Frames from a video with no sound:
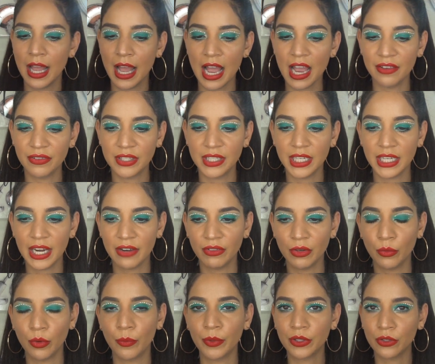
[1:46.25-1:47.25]
I've seen
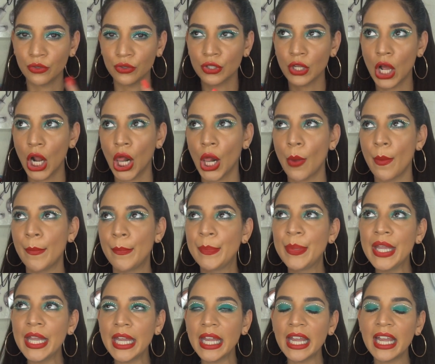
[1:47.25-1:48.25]
everyone with those
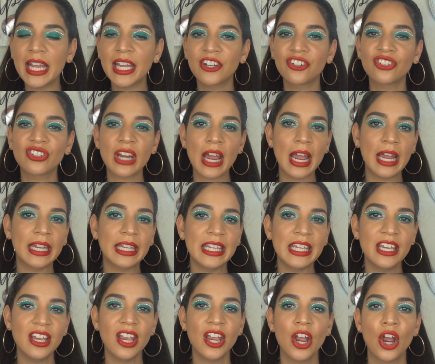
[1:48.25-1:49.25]
big
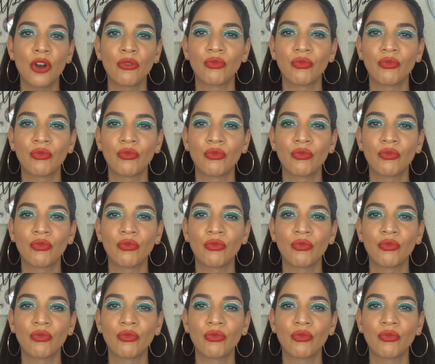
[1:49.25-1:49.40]
shaggy